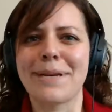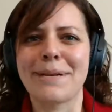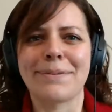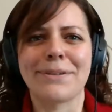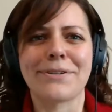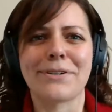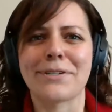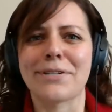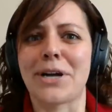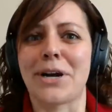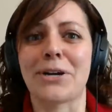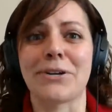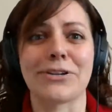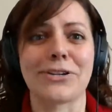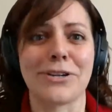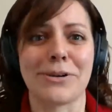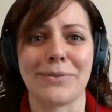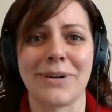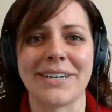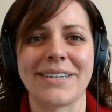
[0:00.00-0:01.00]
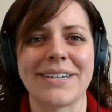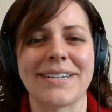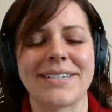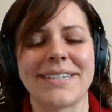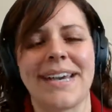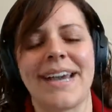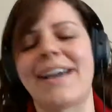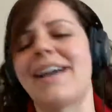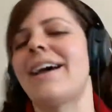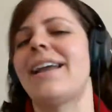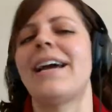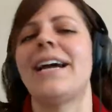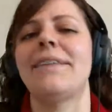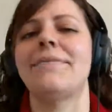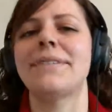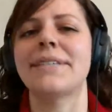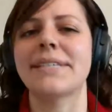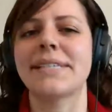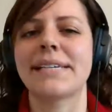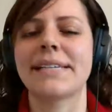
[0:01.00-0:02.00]
People just aren't sure what to say. And I
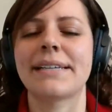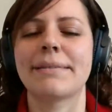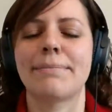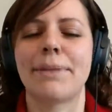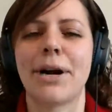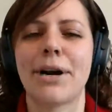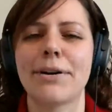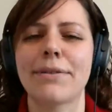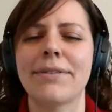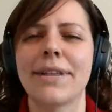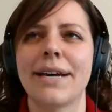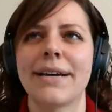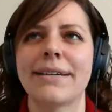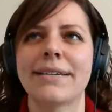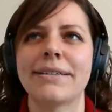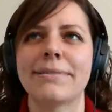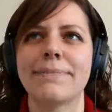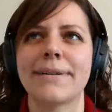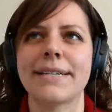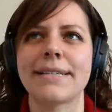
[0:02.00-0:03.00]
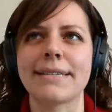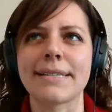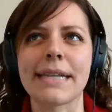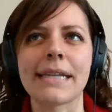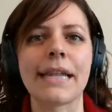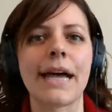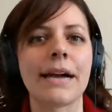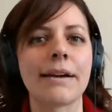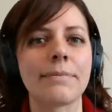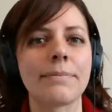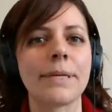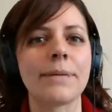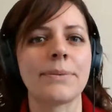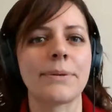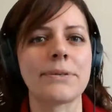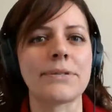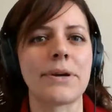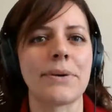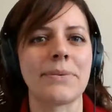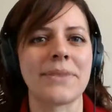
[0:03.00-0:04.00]
have to say that part of that is because a lot of
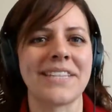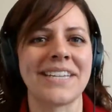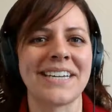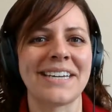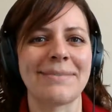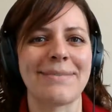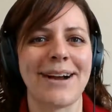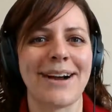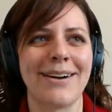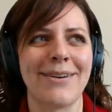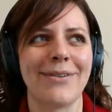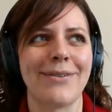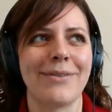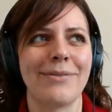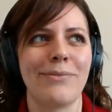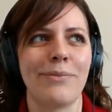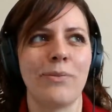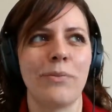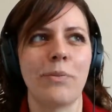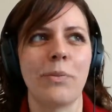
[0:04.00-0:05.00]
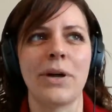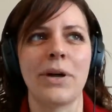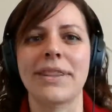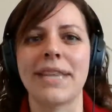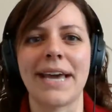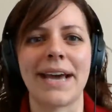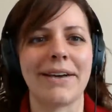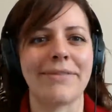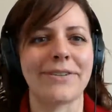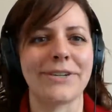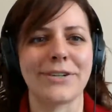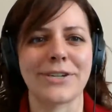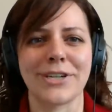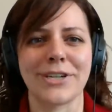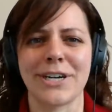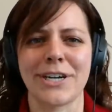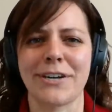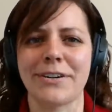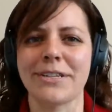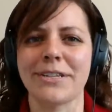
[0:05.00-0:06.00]
people don't think about what they have to
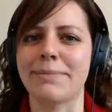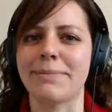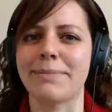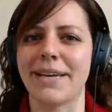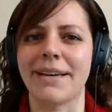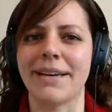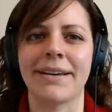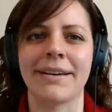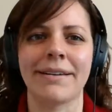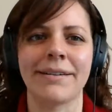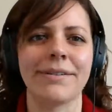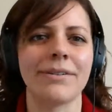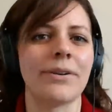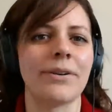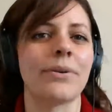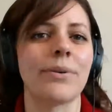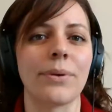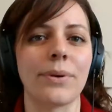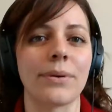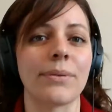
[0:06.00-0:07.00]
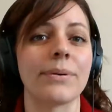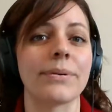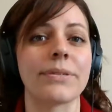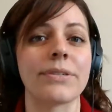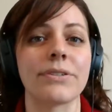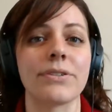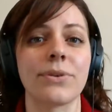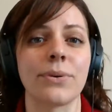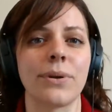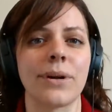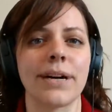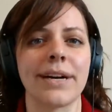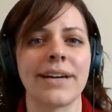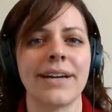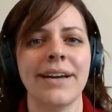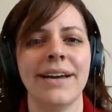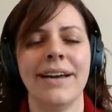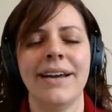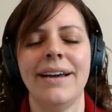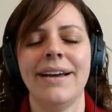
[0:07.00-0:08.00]
share as being, you know, a quote unquote
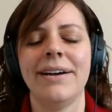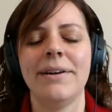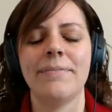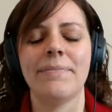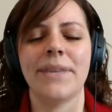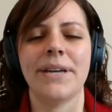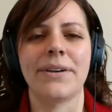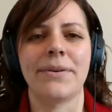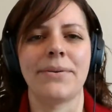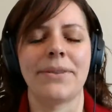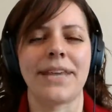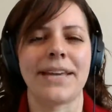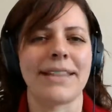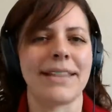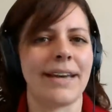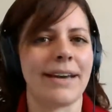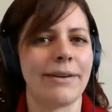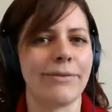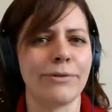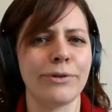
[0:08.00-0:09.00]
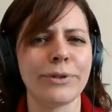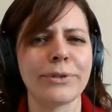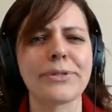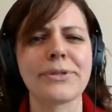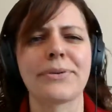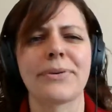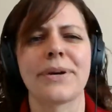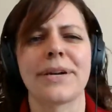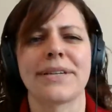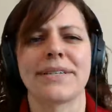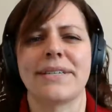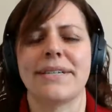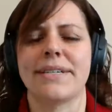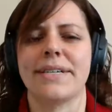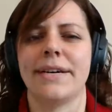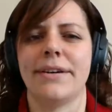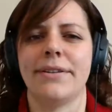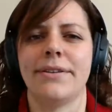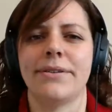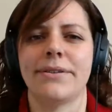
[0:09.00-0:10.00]
story. They don't think they have good stories to
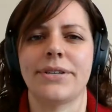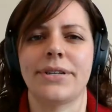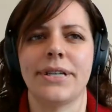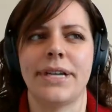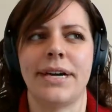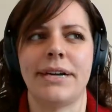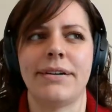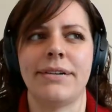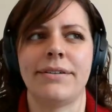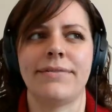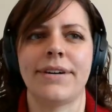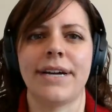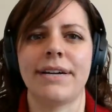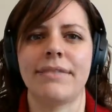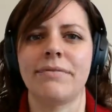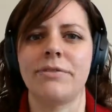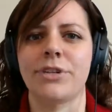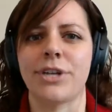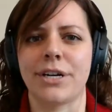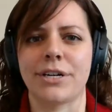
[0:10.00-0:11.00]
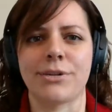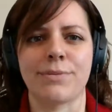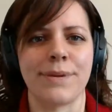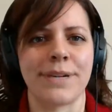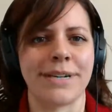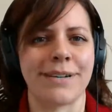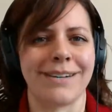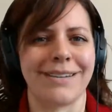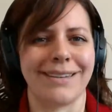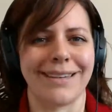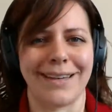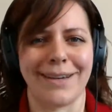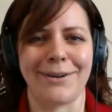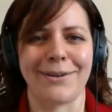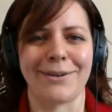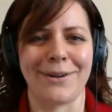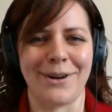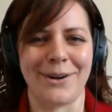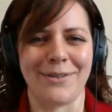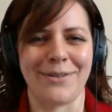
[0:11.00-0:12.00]
tell. There's a lot of kind of judgment
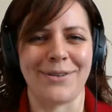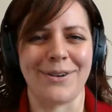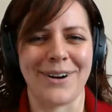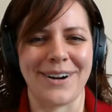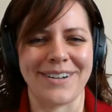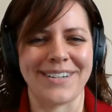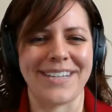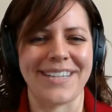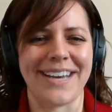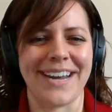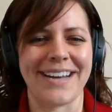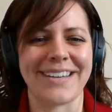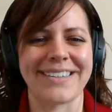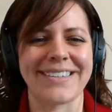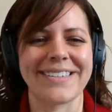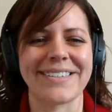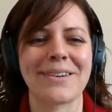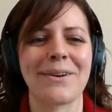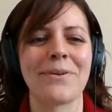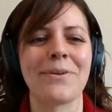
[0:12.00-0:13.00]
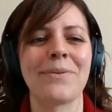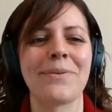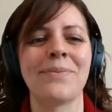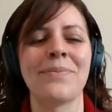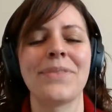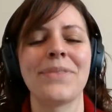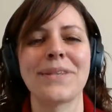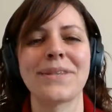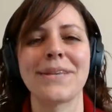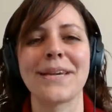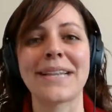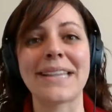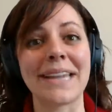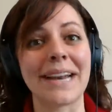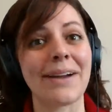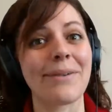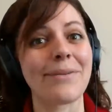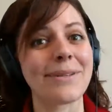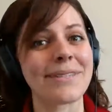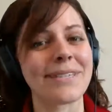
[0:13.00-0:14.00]
layered over onto that. So the thing
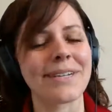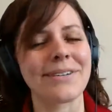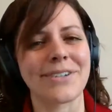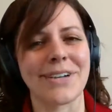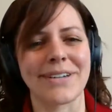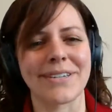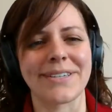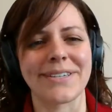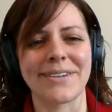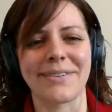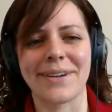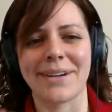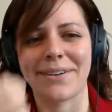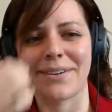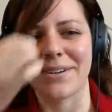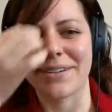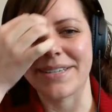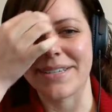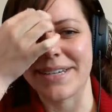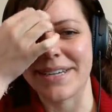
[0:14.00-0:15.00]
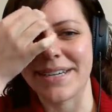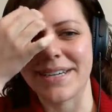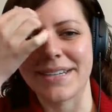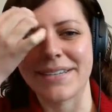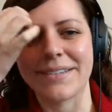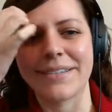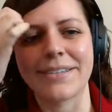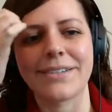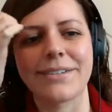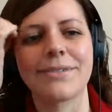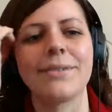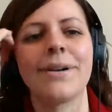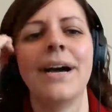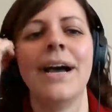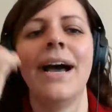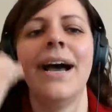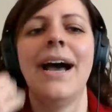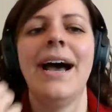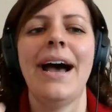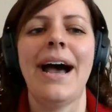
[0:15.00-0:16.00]
that I would suggest doing, Christy, is to
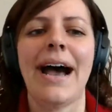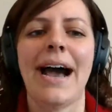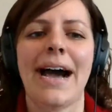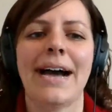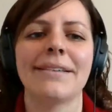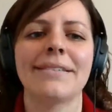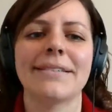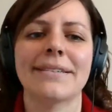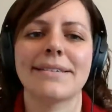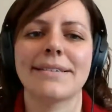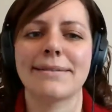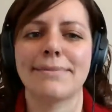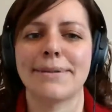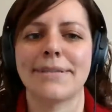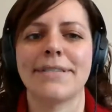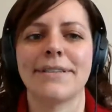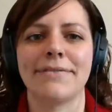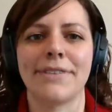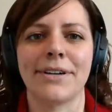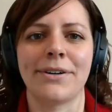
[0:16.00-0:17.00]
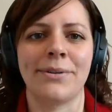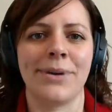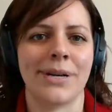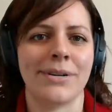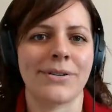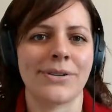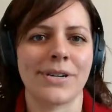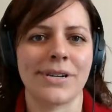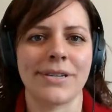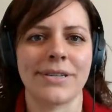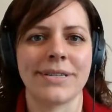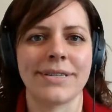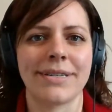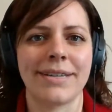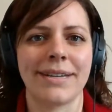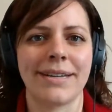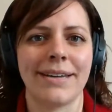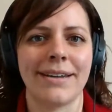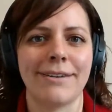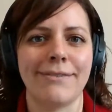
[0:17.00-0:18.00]
ask specific questions
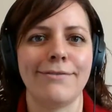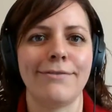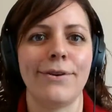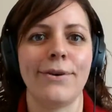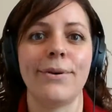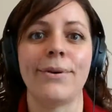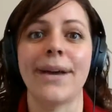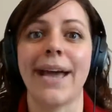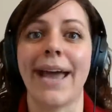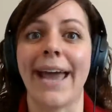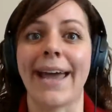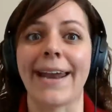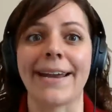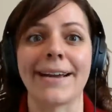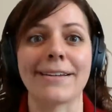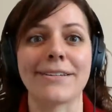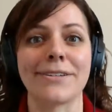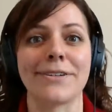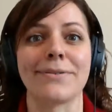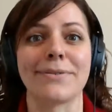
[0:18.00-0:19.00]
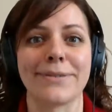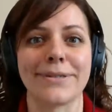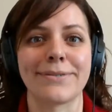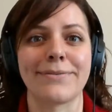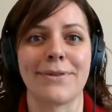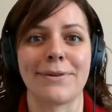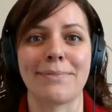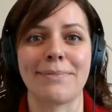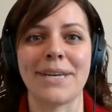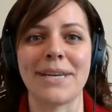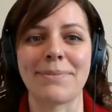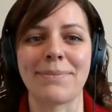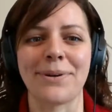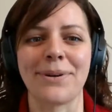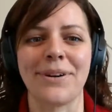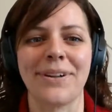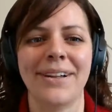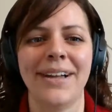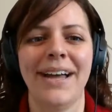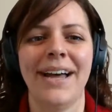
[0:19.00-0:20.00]
that can evoke anecdotes from
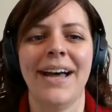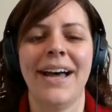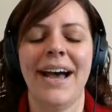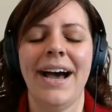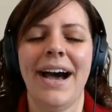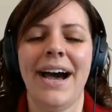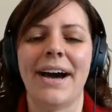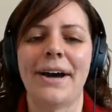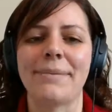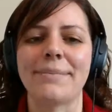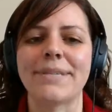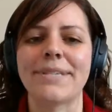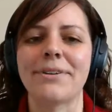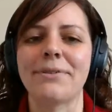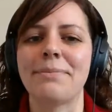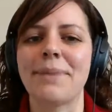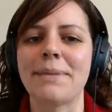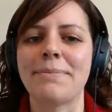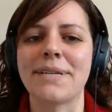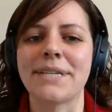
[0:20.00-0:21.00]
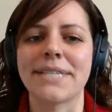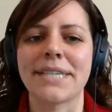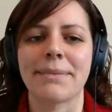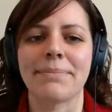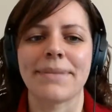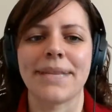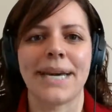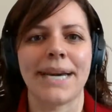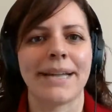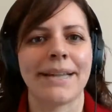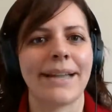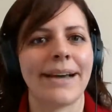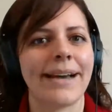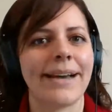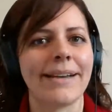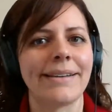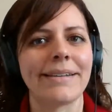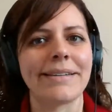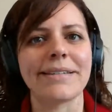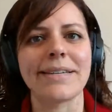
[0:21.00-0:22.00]
people. So it may be something
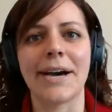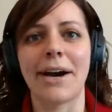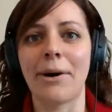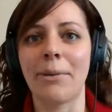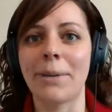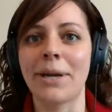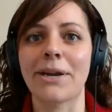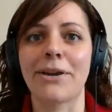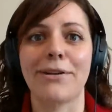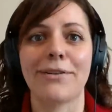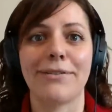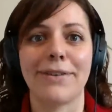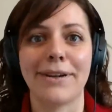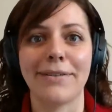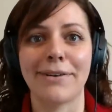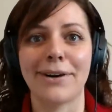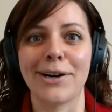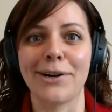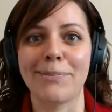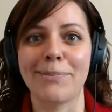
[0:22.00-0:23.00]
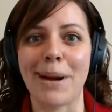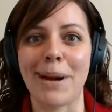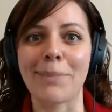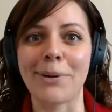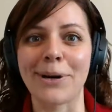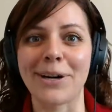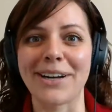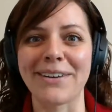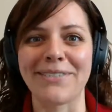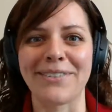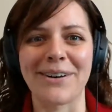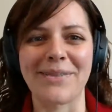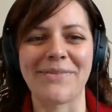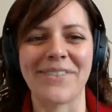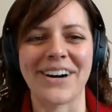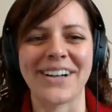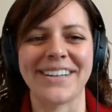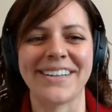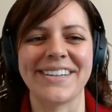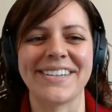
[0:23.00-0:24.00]
like, tell me your favorite memory from
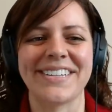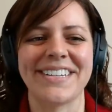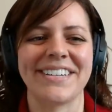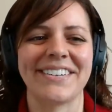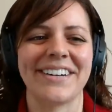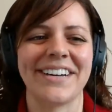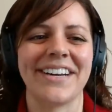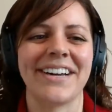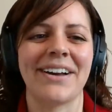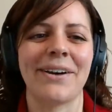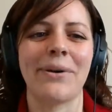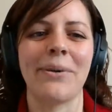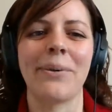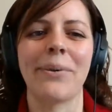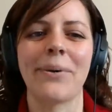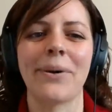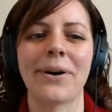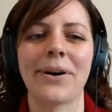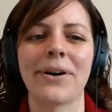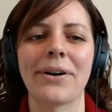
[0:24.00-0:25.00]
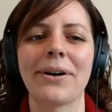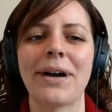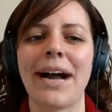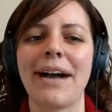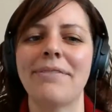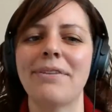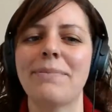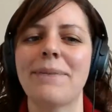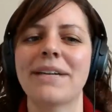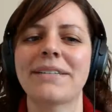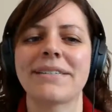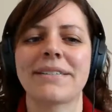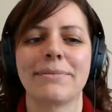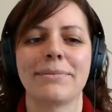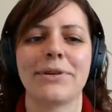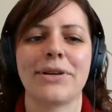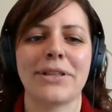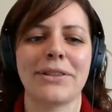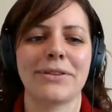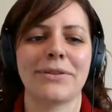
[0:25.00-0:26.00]
volunteering, or have you met
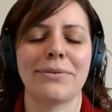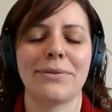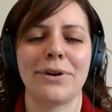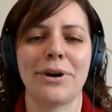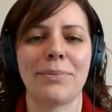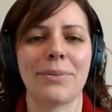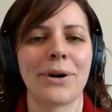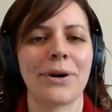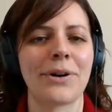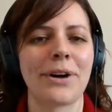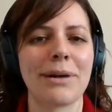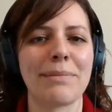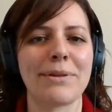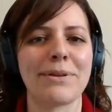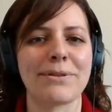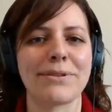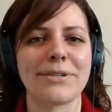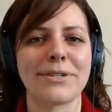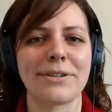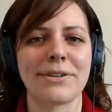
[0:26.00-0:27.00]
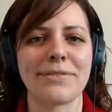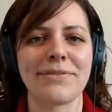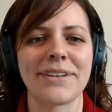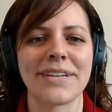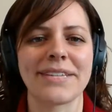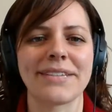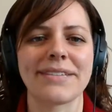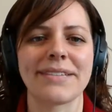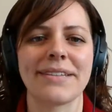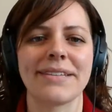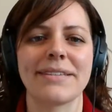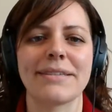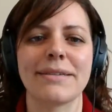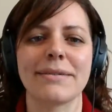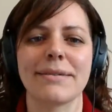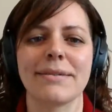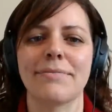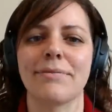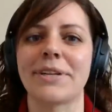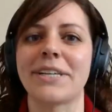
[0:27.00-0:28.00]
someone through our program or service
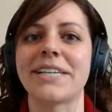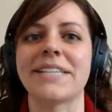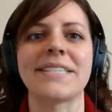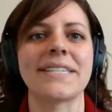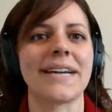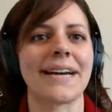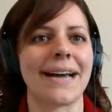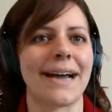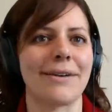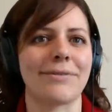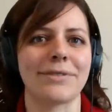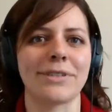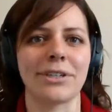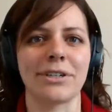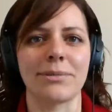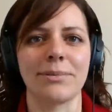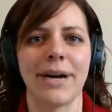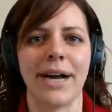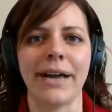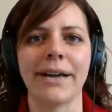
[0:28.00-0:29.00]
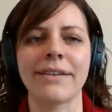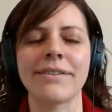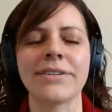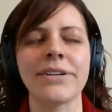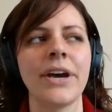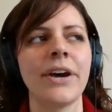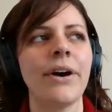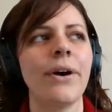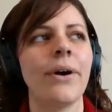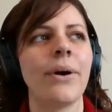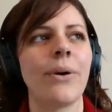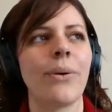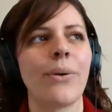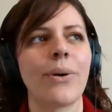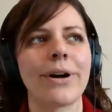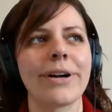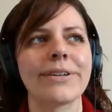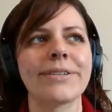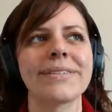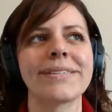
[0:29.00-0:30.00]
that's really stuck out in your mind?
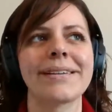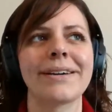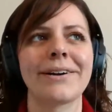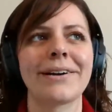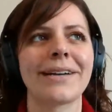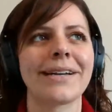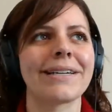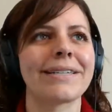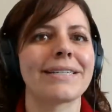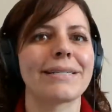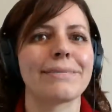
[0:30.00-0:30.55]
Or is there an